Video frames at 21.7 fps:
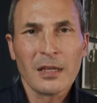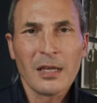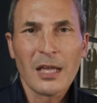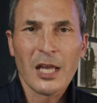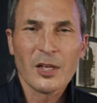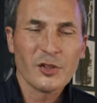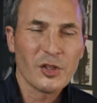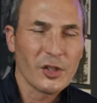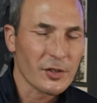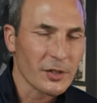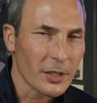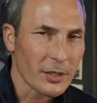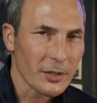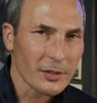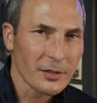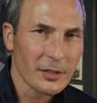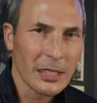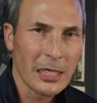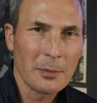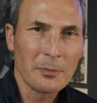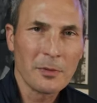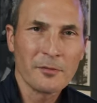And she touched
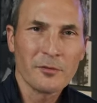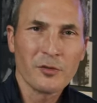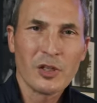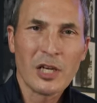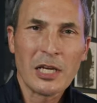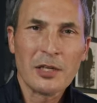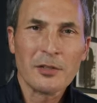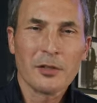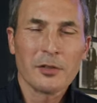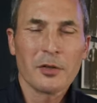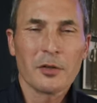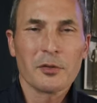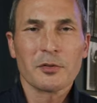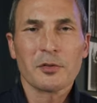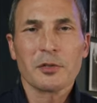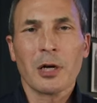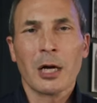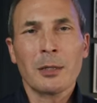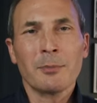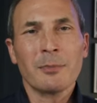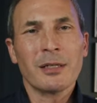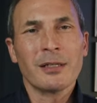the hem of Jesus's
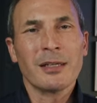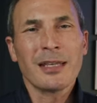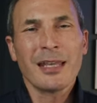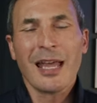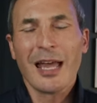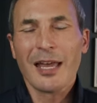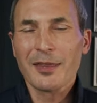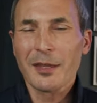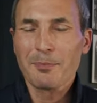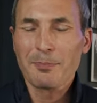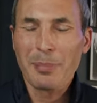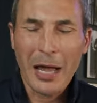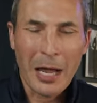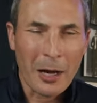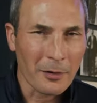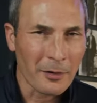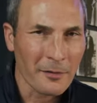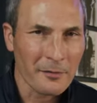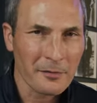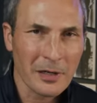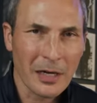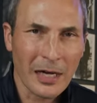garment and the
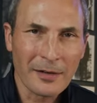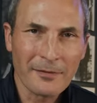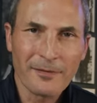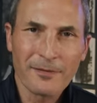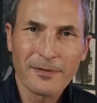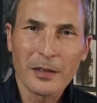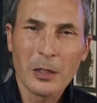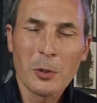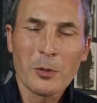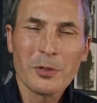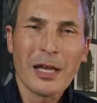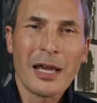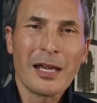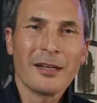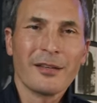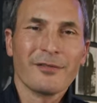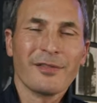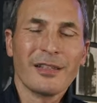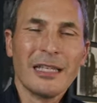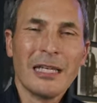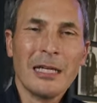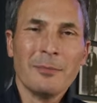power of God flowed out
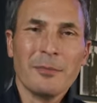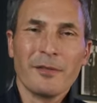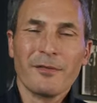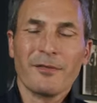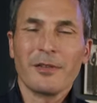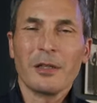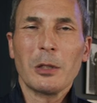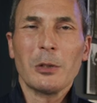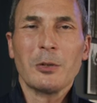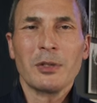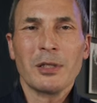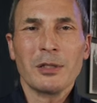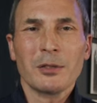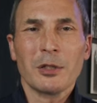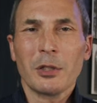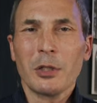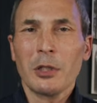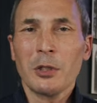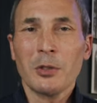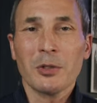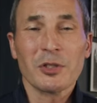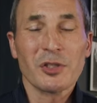of him and flowed into
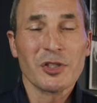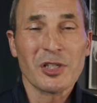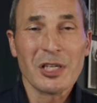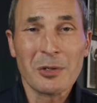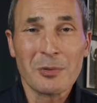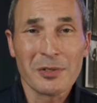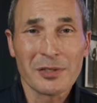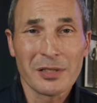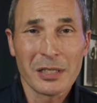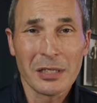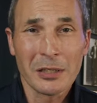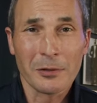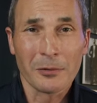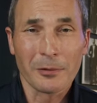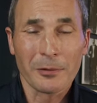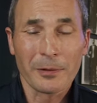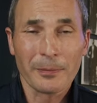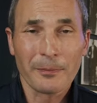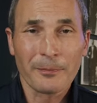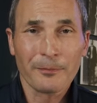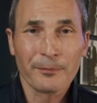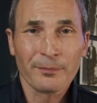her and she was healed.
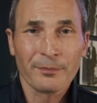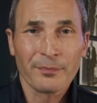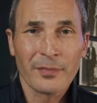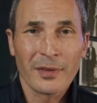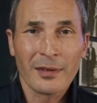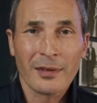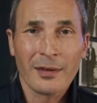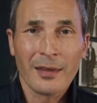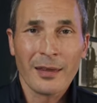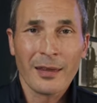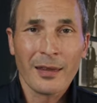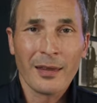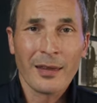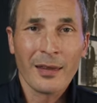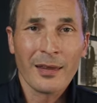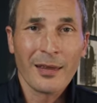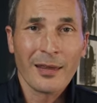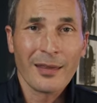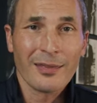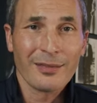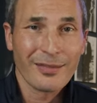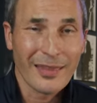
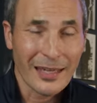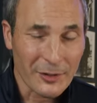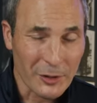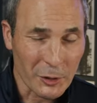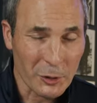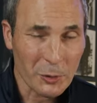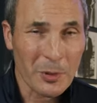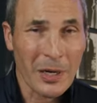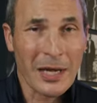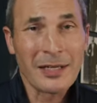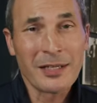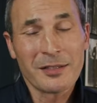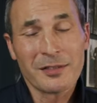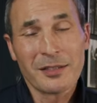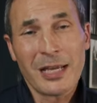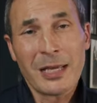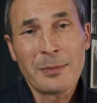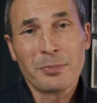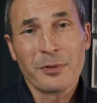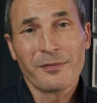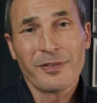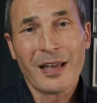That's a great
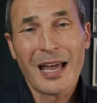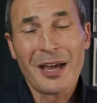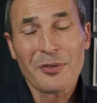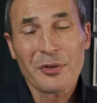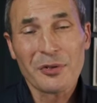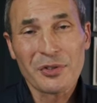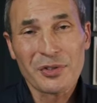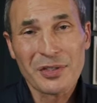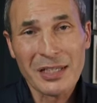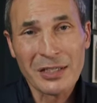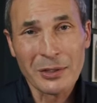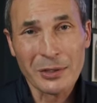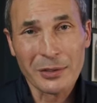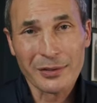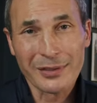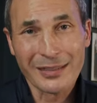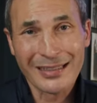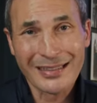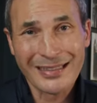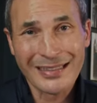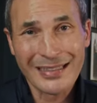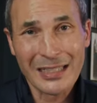example of how the sinner
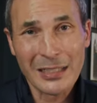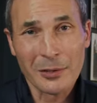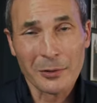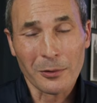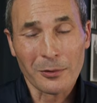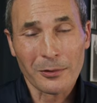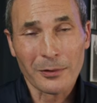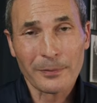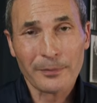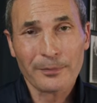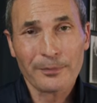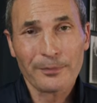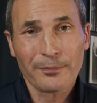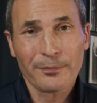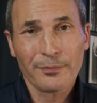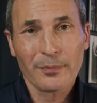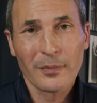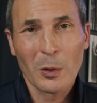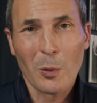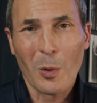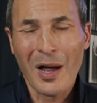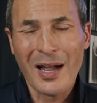gets healed.
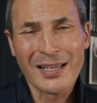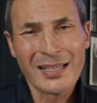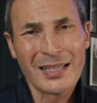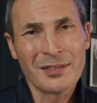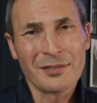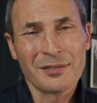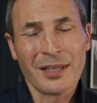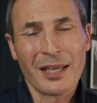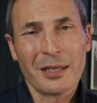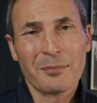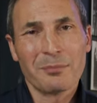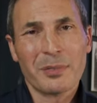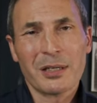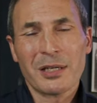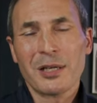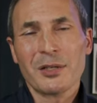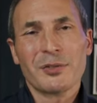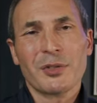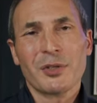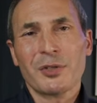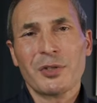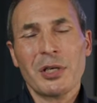Why is that?
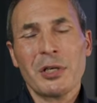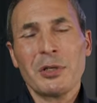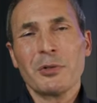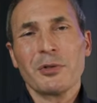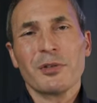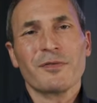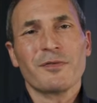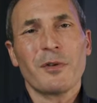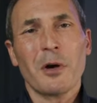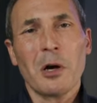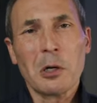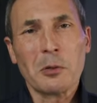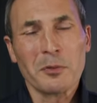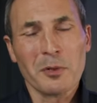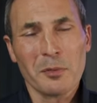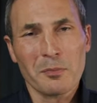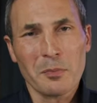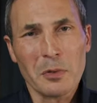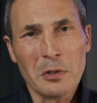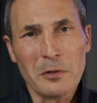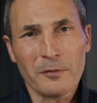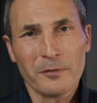Because the sinner is far
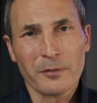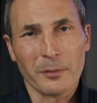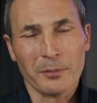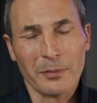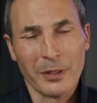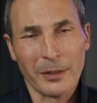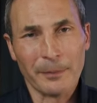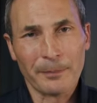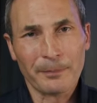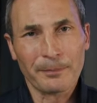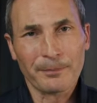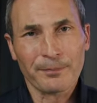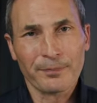removed from him.